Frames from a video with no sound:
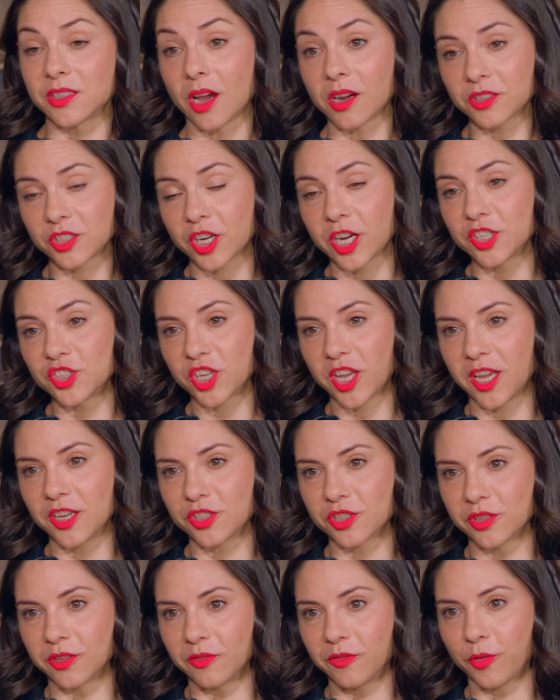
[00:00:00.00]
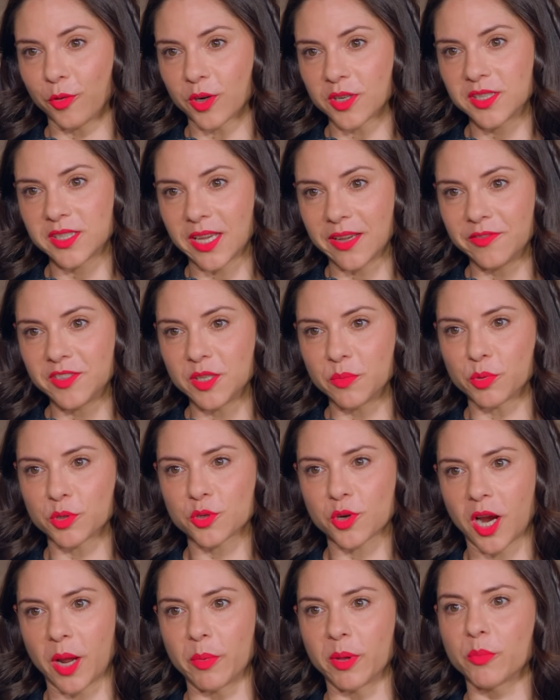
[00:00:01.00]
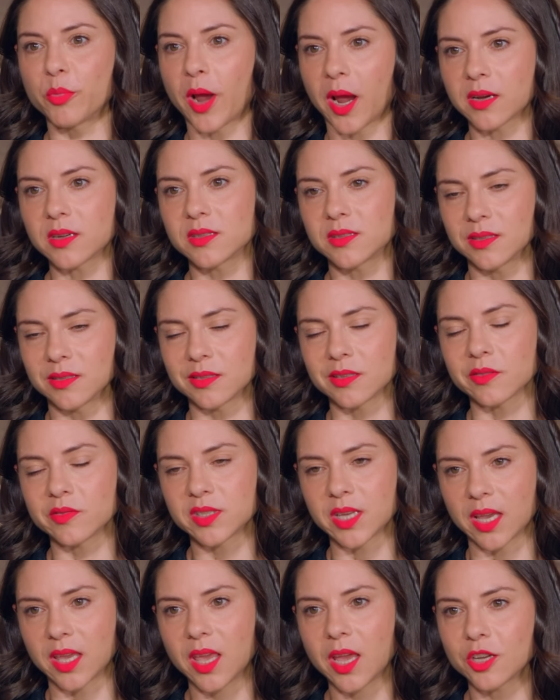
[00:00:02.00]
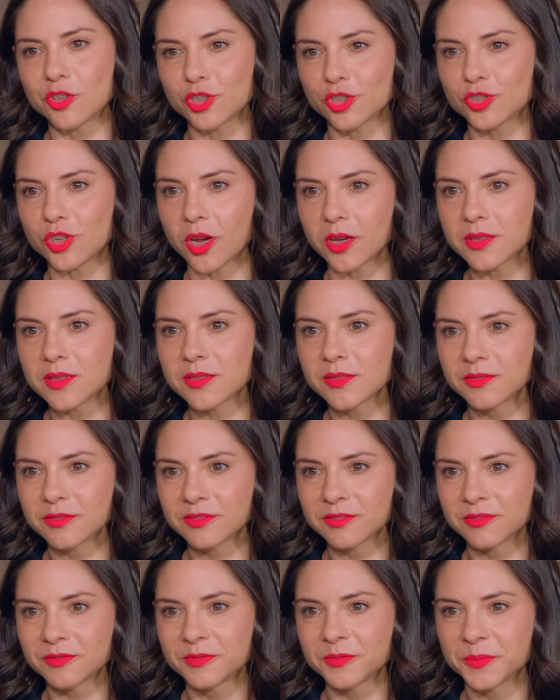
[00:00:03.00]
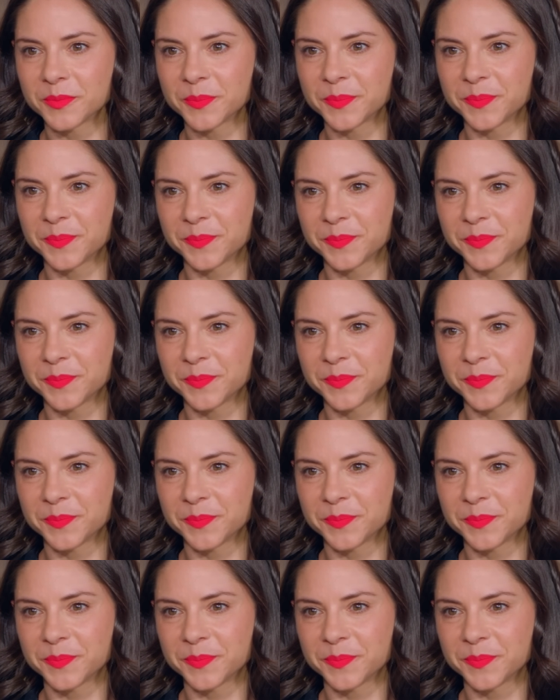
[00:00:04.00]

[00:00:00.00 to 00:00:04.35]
doctor education for safety prescribing practices of psychiatric drugs. Yeah,